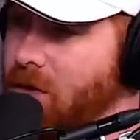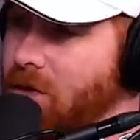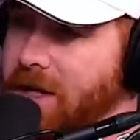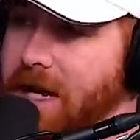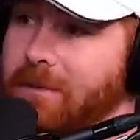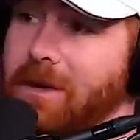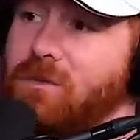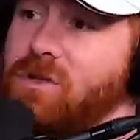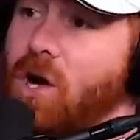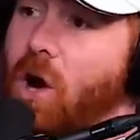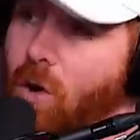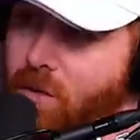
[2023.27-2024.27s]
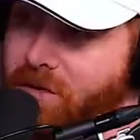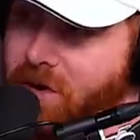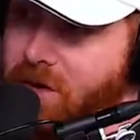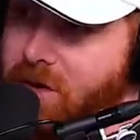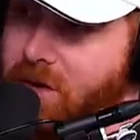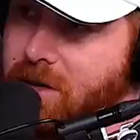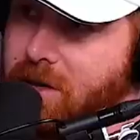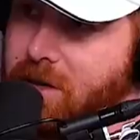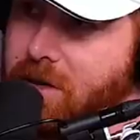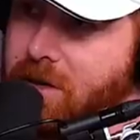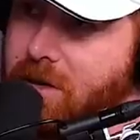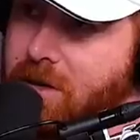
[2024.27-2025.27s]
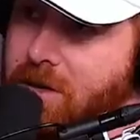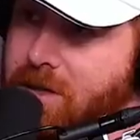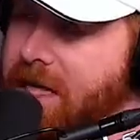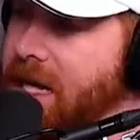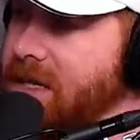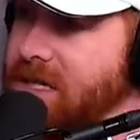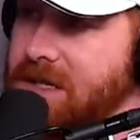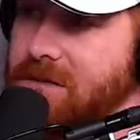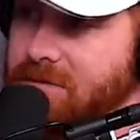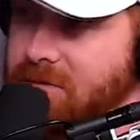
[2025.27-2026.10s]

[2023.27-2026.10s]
the whole game and it was over. Then I just